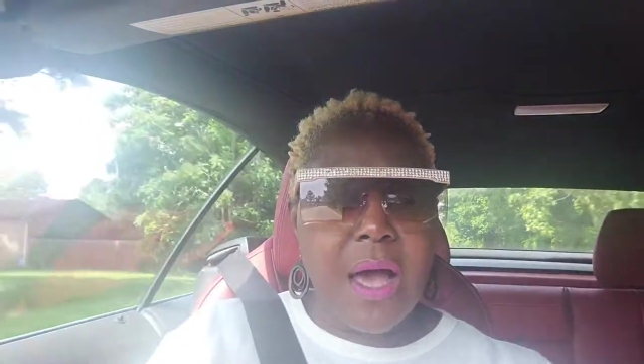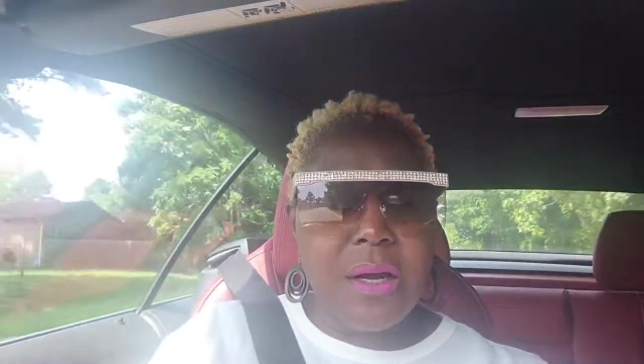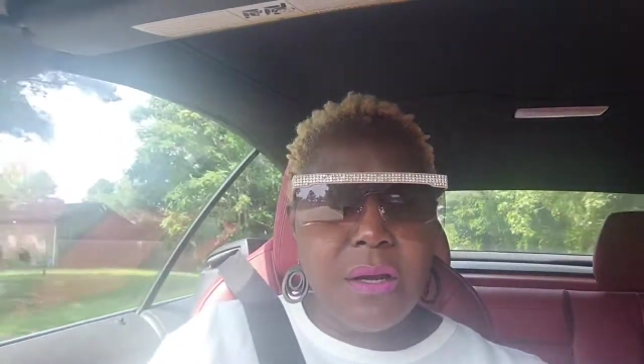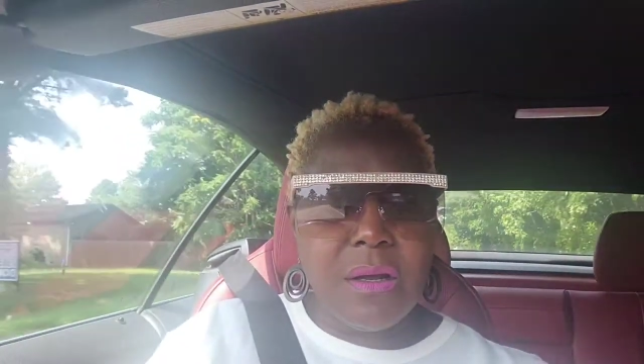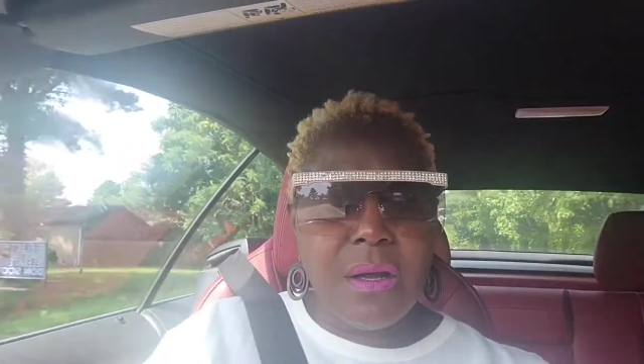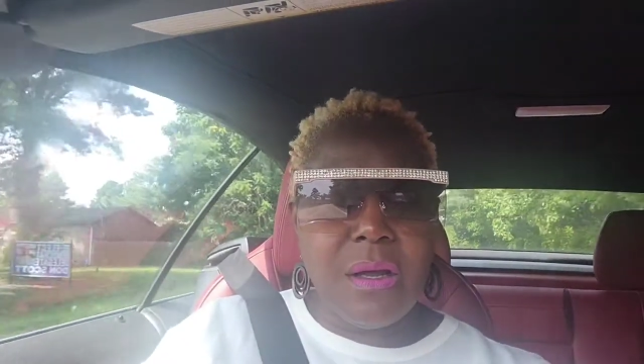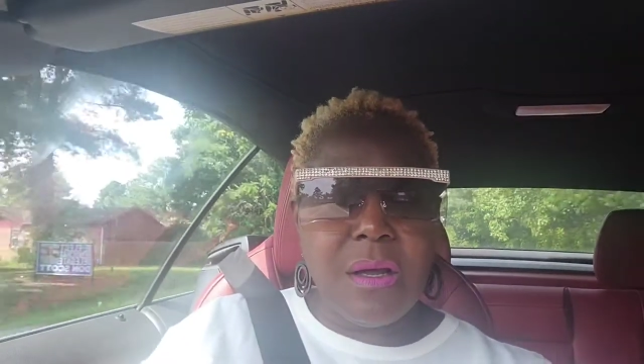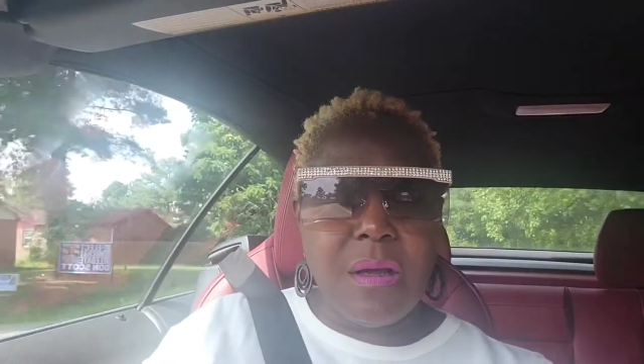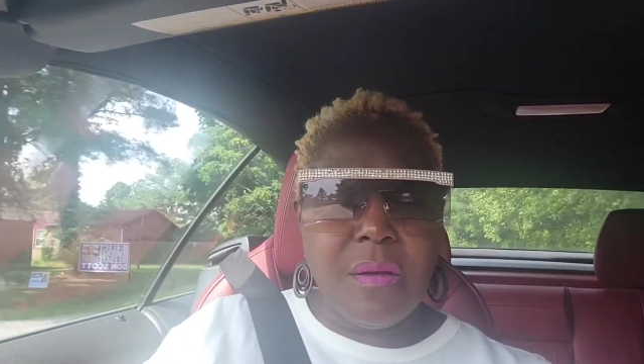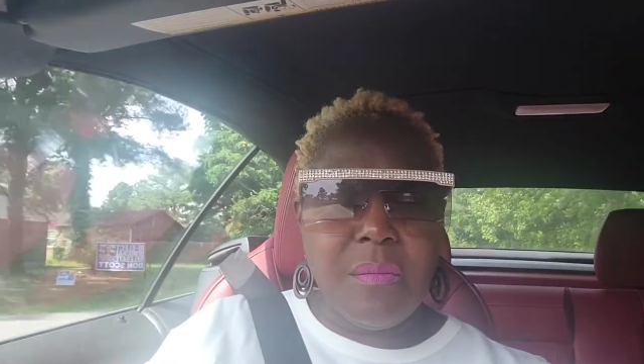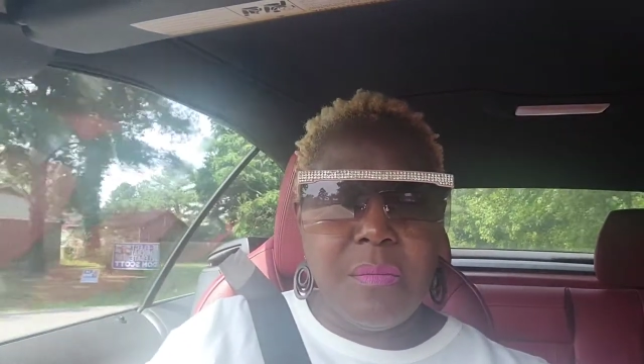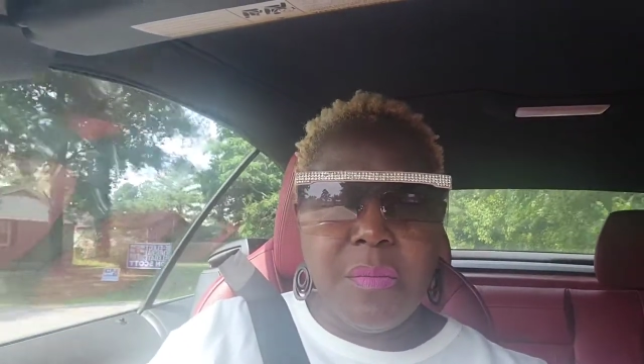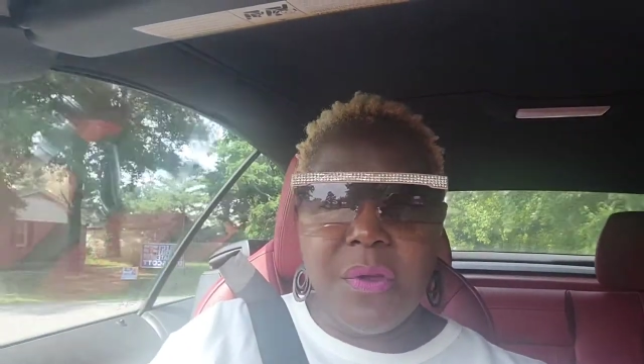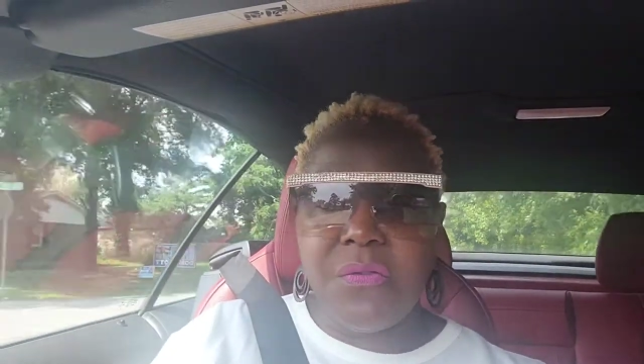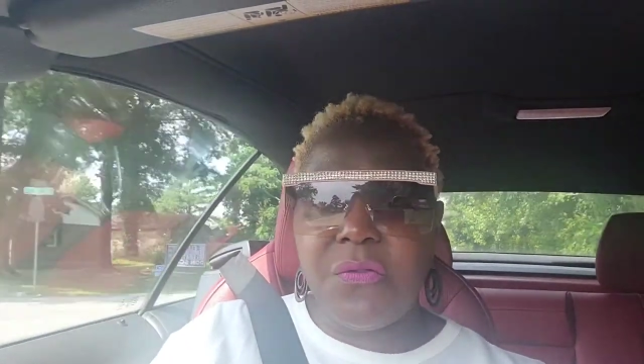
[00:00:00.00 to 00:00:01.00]
I,
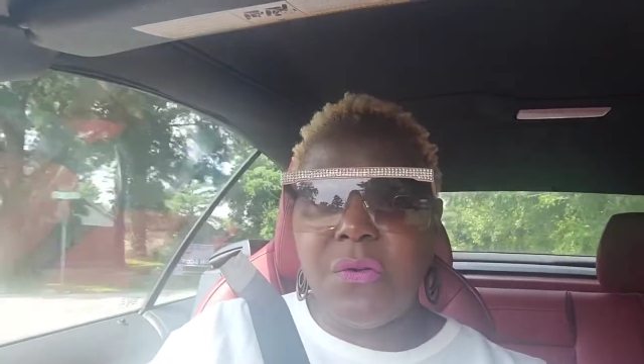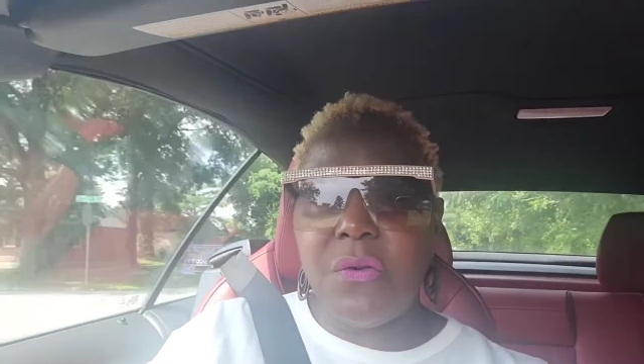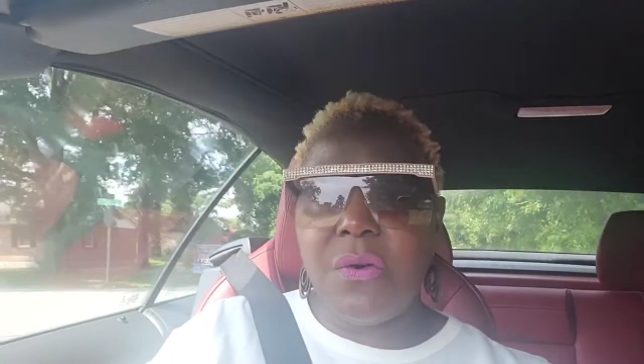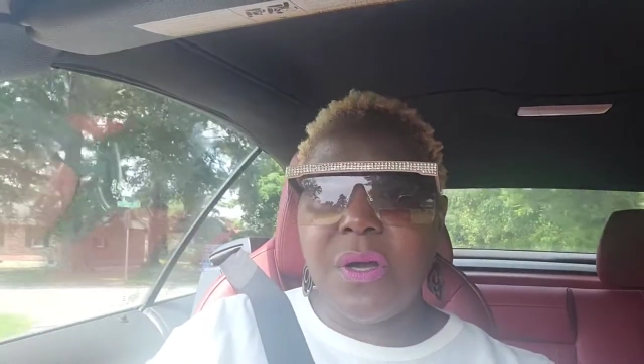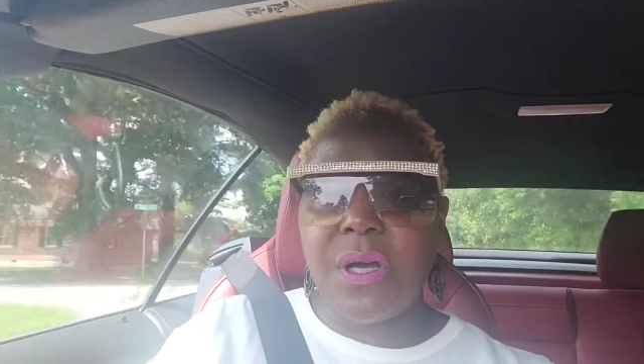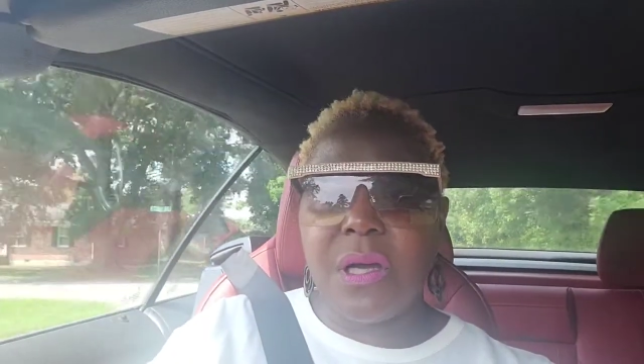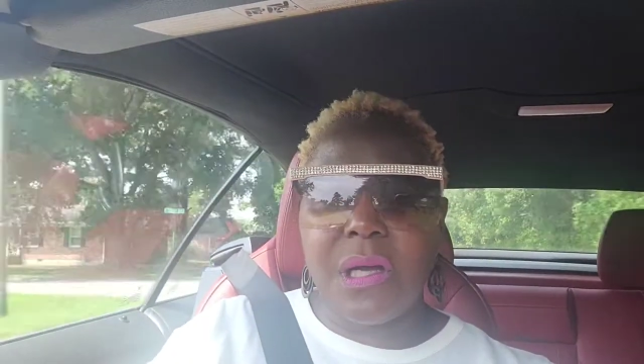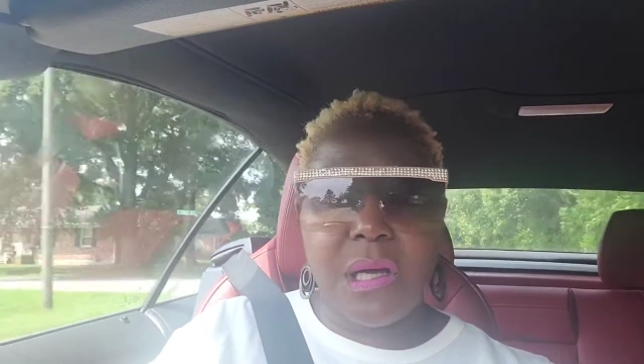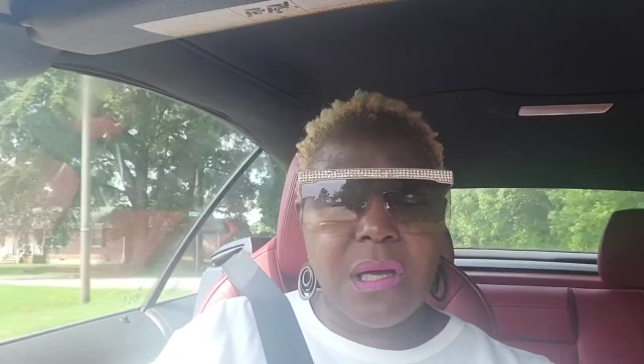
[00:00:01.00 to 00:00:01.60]
um, before